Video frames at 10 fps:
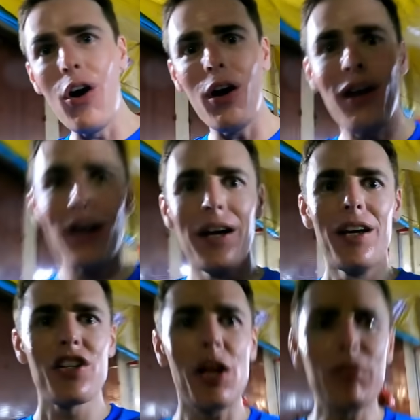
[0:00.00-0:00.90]
got
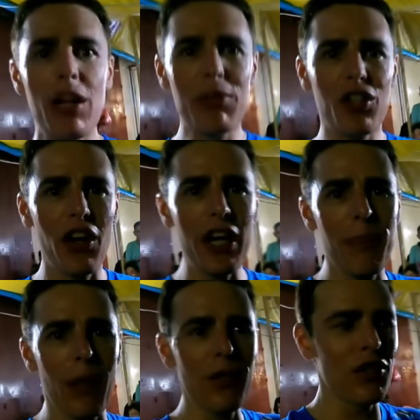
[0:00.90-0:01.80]
some
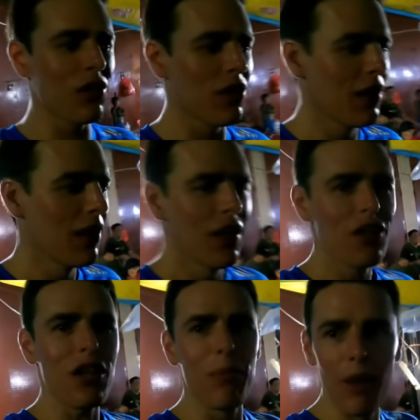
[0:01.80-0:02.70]
subscribers,
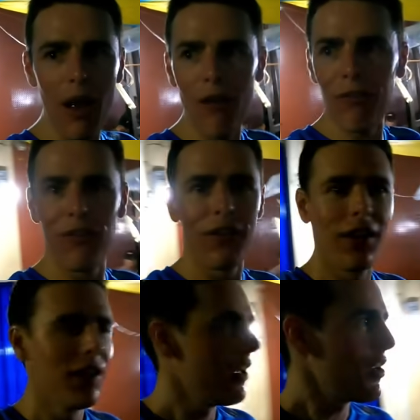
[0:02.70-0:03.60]
some love,
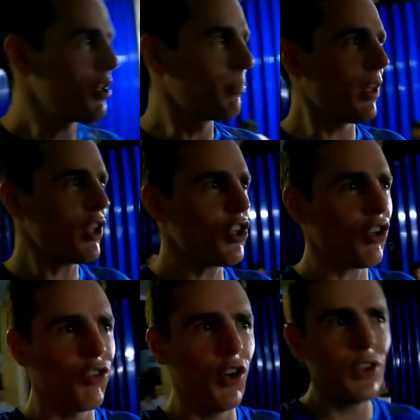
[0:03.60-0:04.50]
some
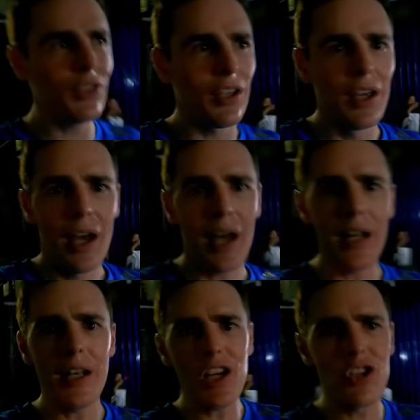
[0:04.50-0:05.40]
delicious food, and
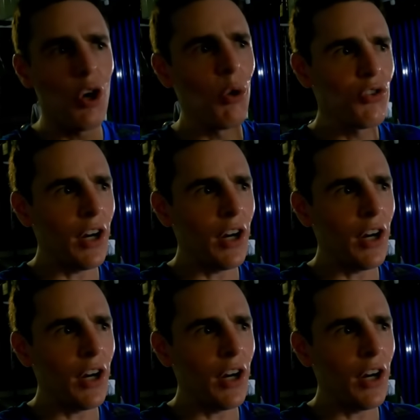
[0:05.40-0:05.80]
a nice cold